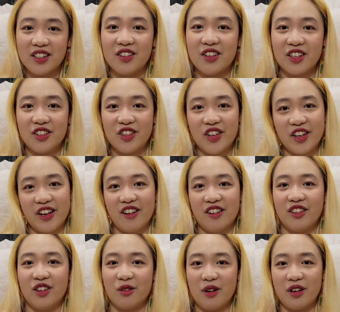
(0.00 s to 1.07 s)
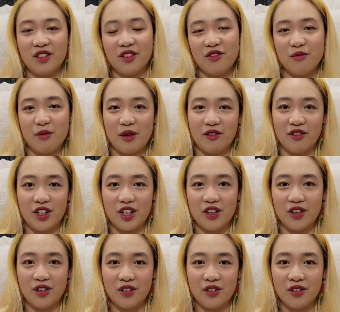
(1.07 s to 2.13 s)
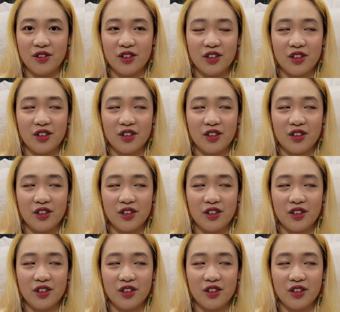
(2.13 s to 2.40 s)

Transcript: you can check out the rest of my video.